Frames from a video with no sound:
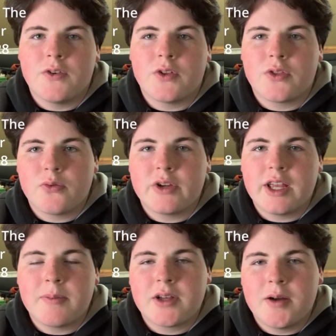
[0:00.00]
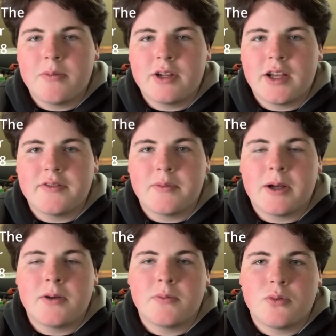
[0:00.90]
For 3M company, I have
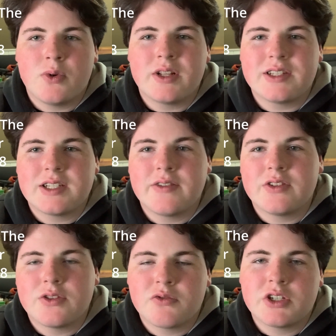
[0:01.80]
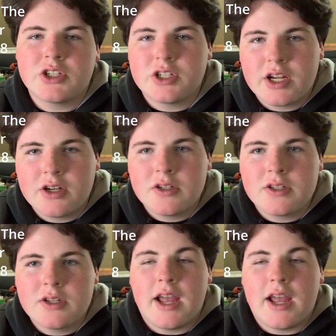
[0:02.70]
about 0.73 shares,